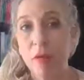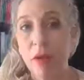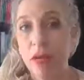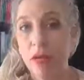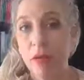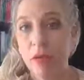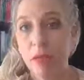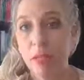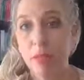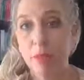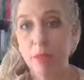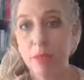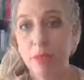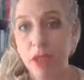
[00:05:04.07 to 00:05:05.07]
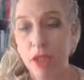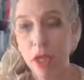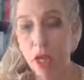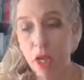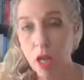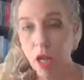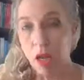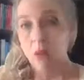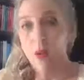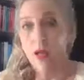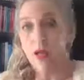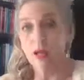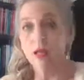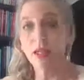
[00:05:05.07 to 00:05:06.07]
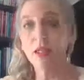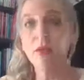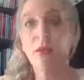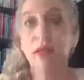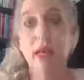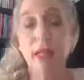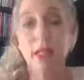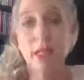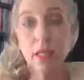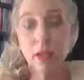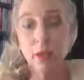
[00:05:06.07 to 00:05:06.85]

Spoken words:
have already crossed this bridge where either you get